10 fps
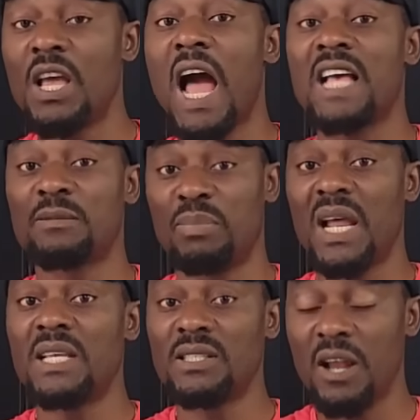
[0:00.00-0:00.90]
as
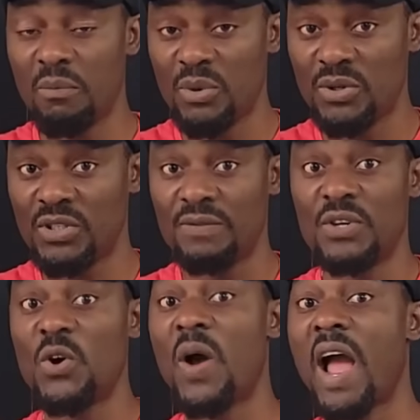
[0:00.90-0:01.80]
place numbers if you
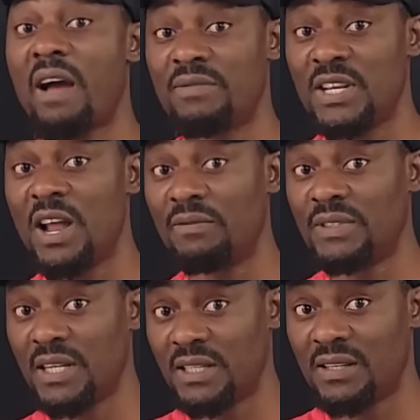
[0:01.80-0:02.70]
don't have enough
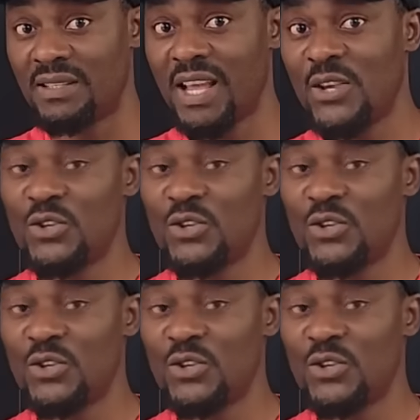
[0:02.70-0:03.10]
digits.